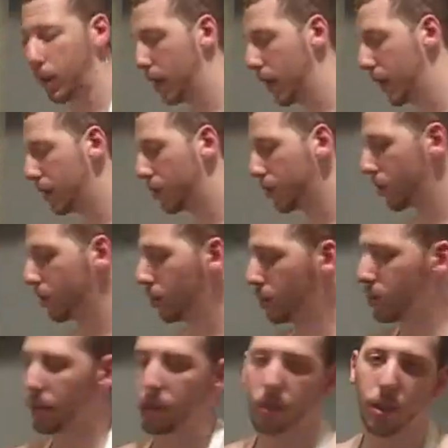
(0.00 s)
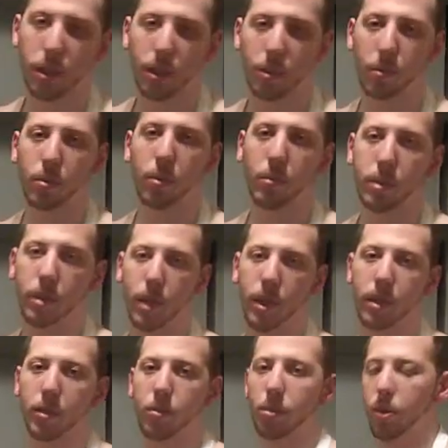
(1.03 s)
I took the bones and skin and put them
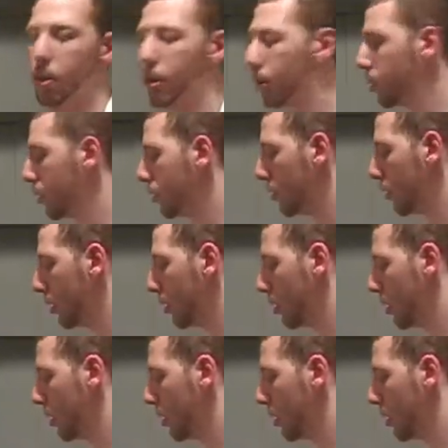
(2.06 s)
aside. We don't need those.